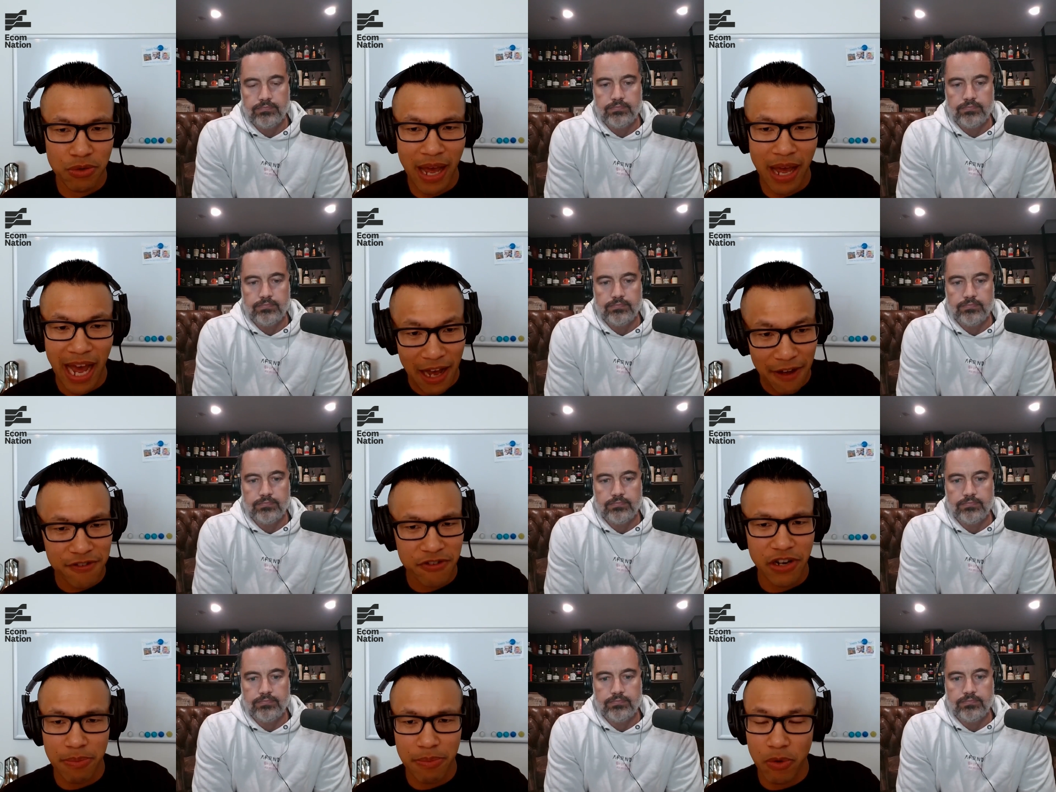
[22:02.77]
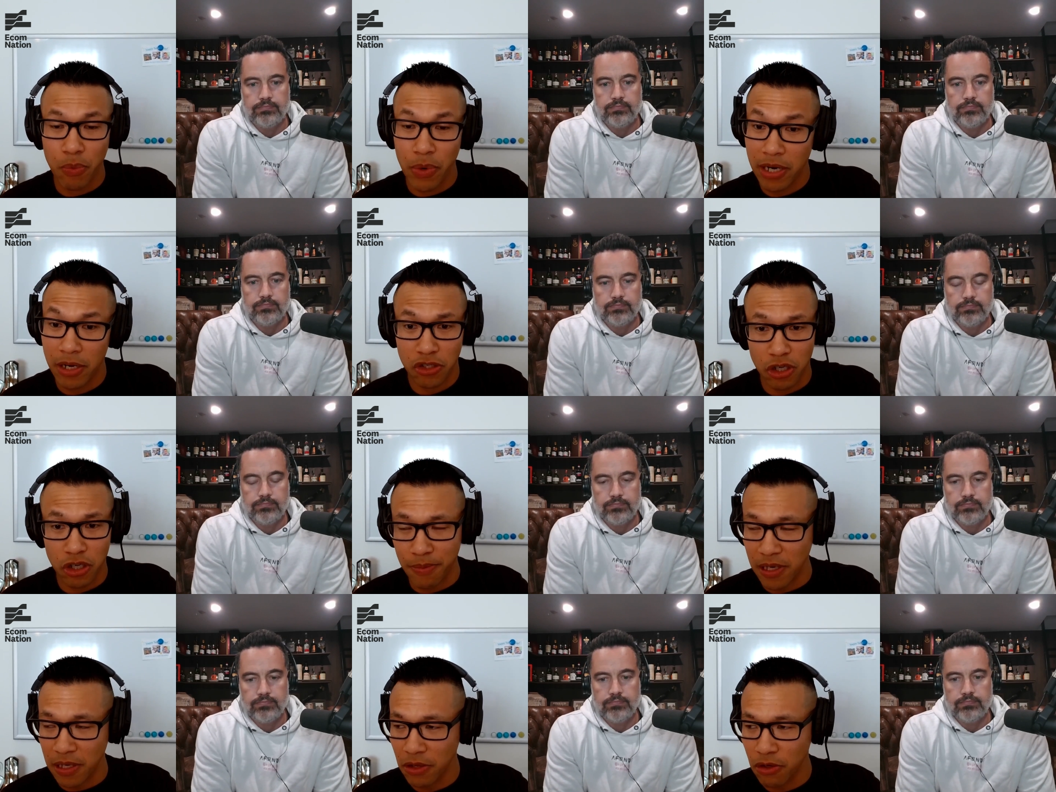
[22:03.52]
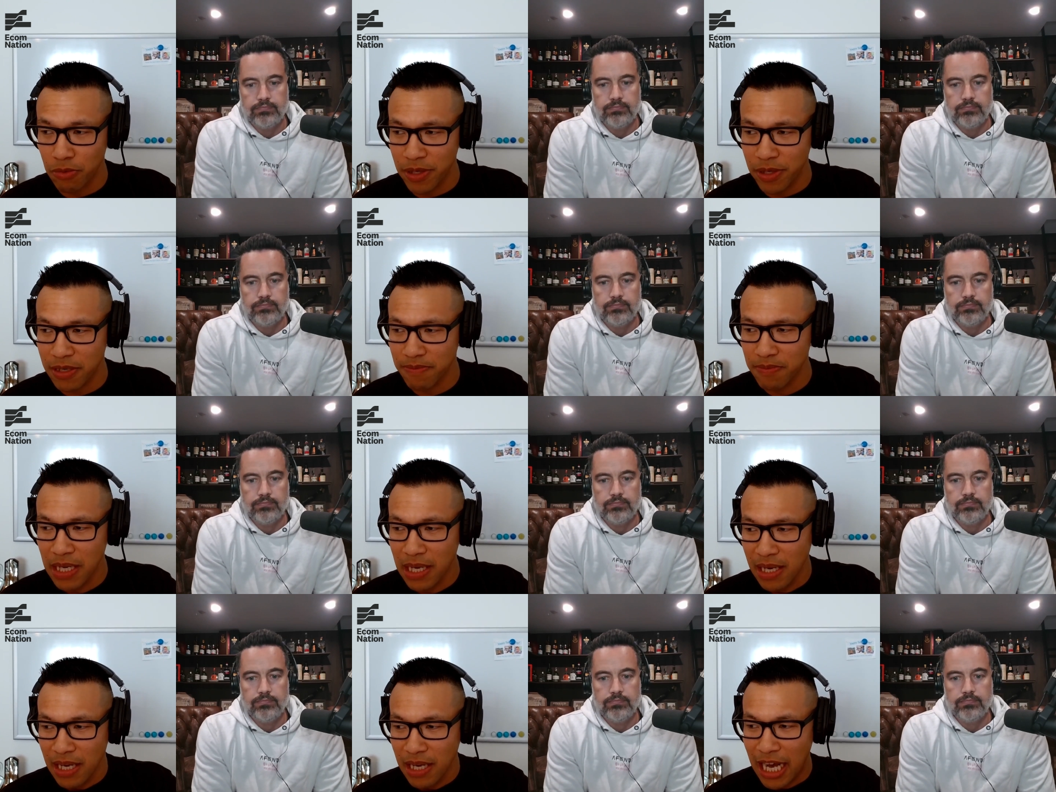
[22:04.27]
Speaker 1: who have already been window shopping a little bit,
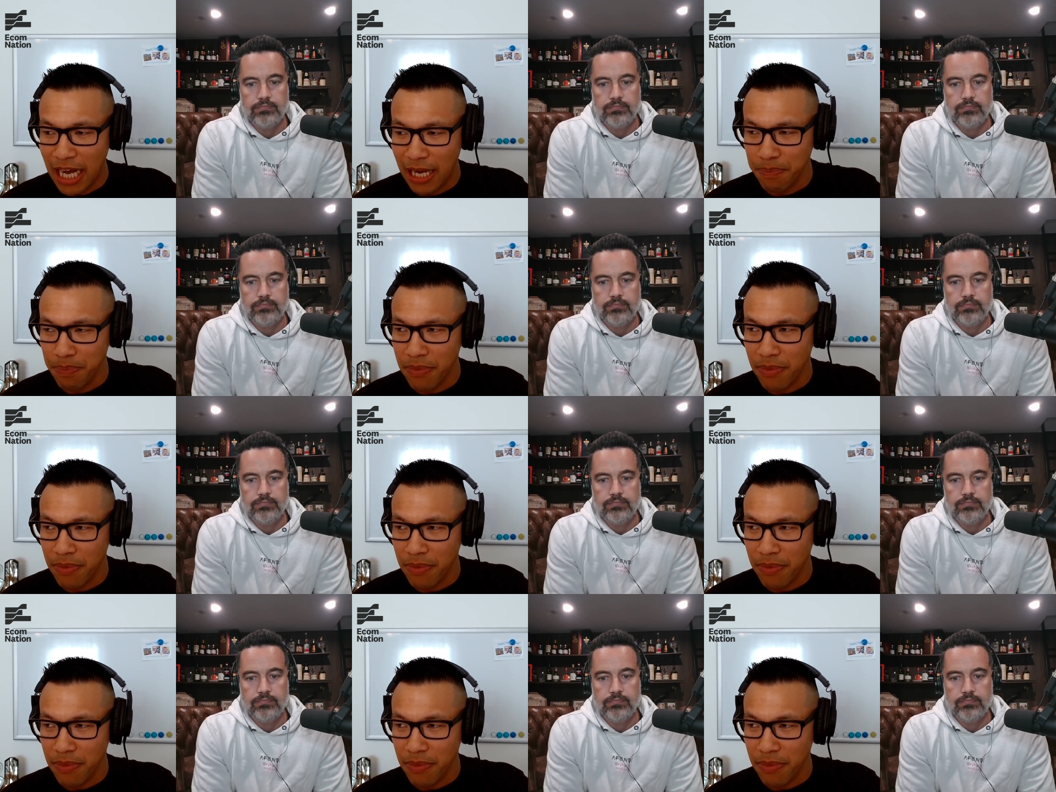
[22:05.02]
um,